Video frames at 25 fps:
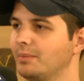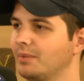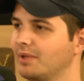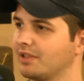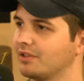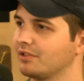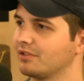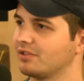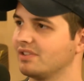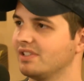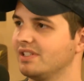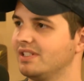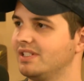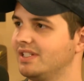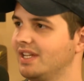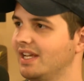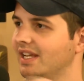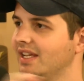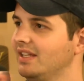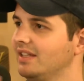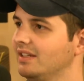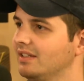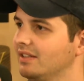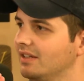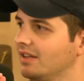Like there's a
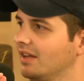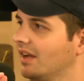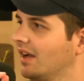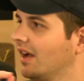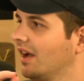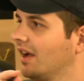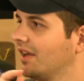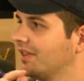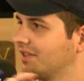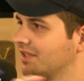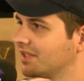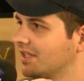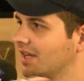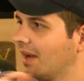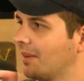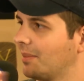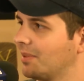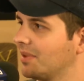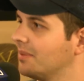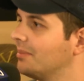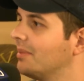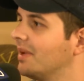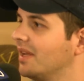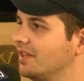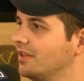date at the top
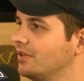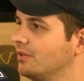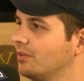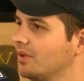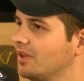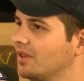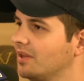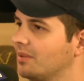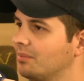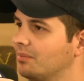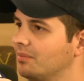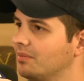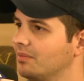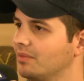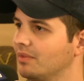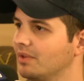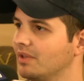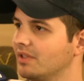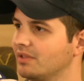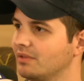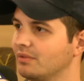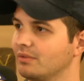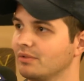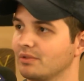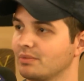of the menu when
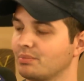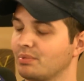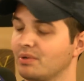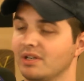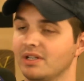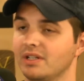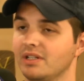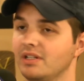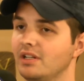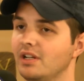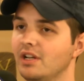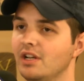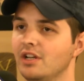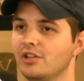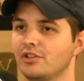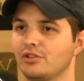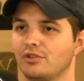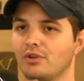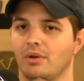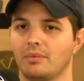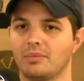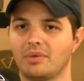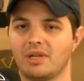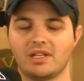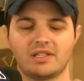it was printed.
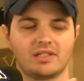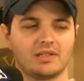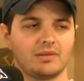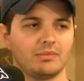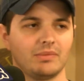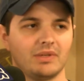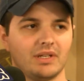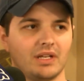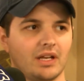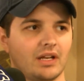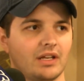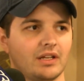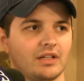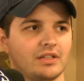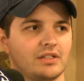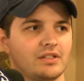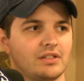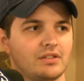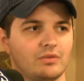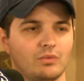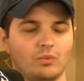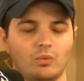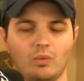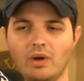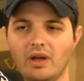So I'm guessing
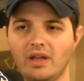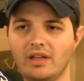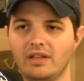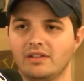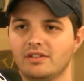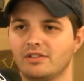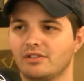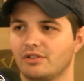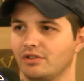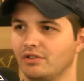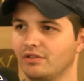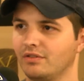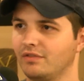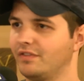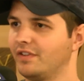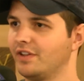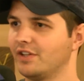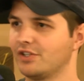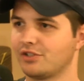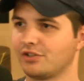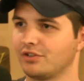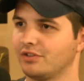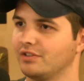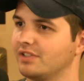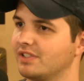because when certain
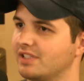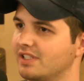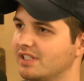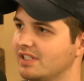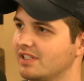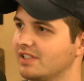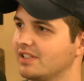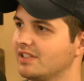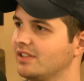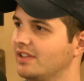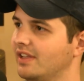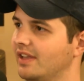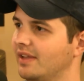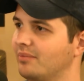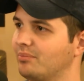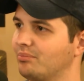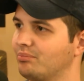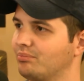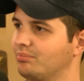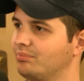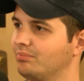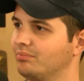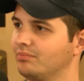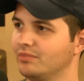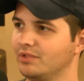fish are in season, they
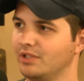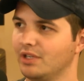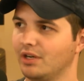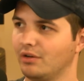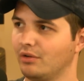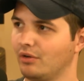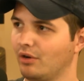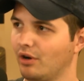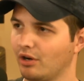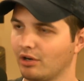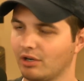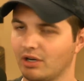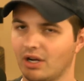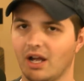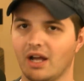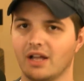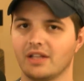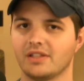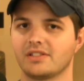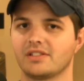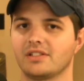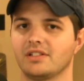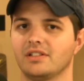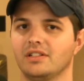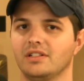are
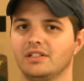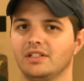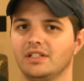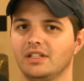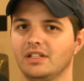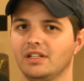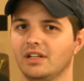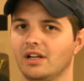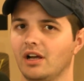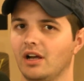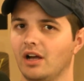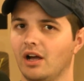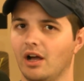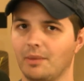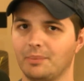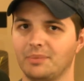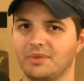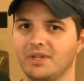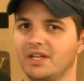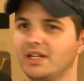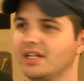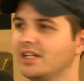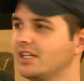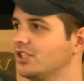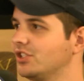constantly
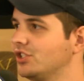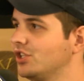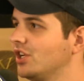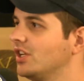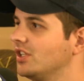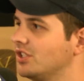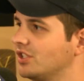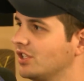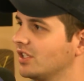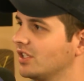updating and changing.